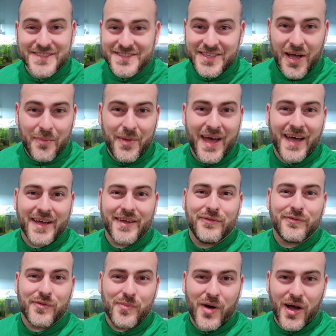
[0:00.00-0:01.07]
just got back
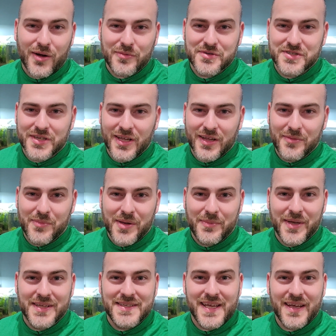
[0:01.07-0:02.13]
from Aquashell
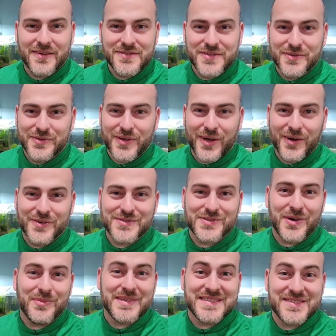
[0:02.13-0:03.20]
maybe a day or two ago,
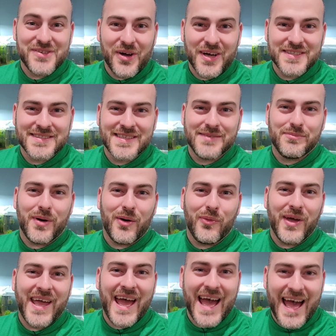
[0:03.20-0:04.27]
so I'm exhausted,
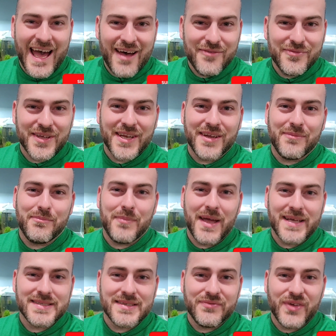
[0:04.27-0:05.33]
but we have an
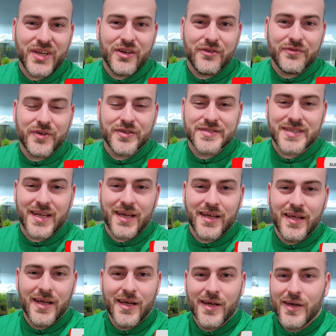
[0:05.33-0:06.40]
amazing video for you
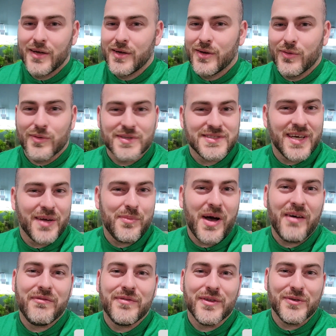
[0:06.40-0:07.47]
today. We're talking
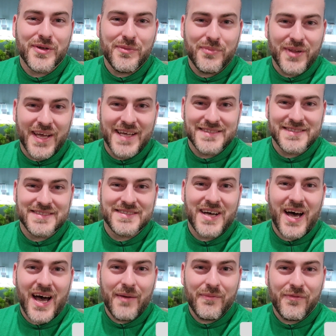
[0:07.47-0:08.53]
about floating plants, the
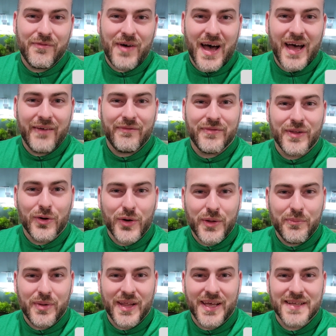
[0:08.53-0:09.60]
top 5
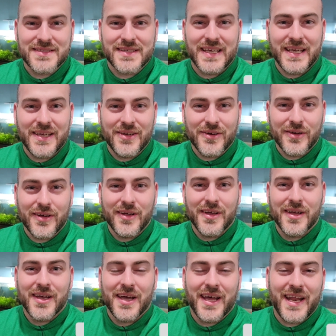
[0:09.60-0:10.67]
floating plants here
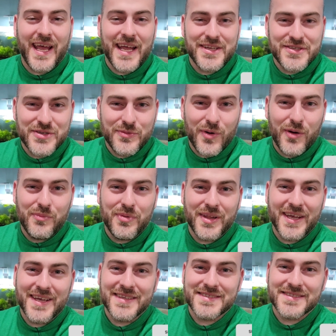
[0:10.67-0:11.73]
at H2O
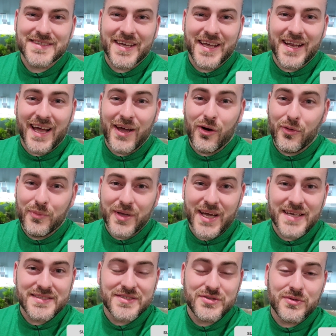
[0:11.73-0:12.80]
Plants, and I hope you
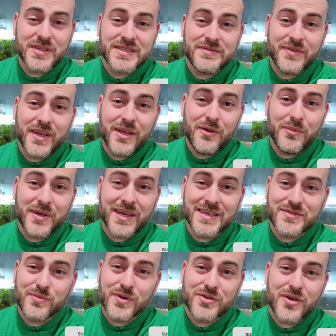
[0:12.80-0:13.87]
guys enjoy this video
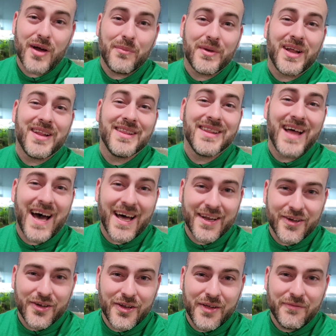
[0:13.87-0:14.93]
because we're dropping a lot
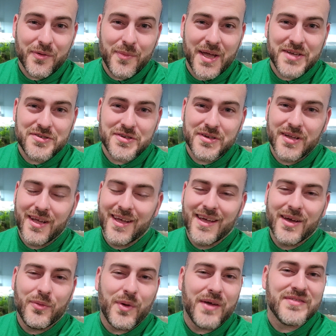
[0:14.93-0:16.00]
of good information.
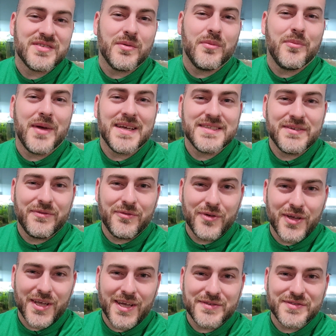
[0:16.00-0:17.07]
We have some amazing
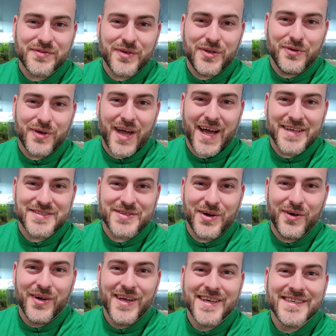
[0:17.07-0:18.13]
free gifts for you guys,
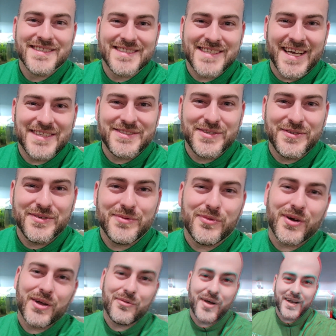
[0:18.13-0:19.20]
so stay tuned and
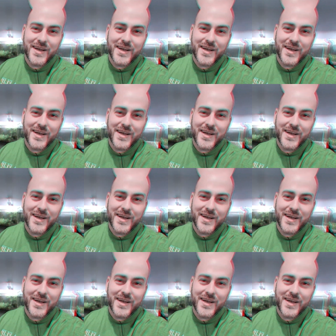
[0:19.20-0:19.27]
we'll get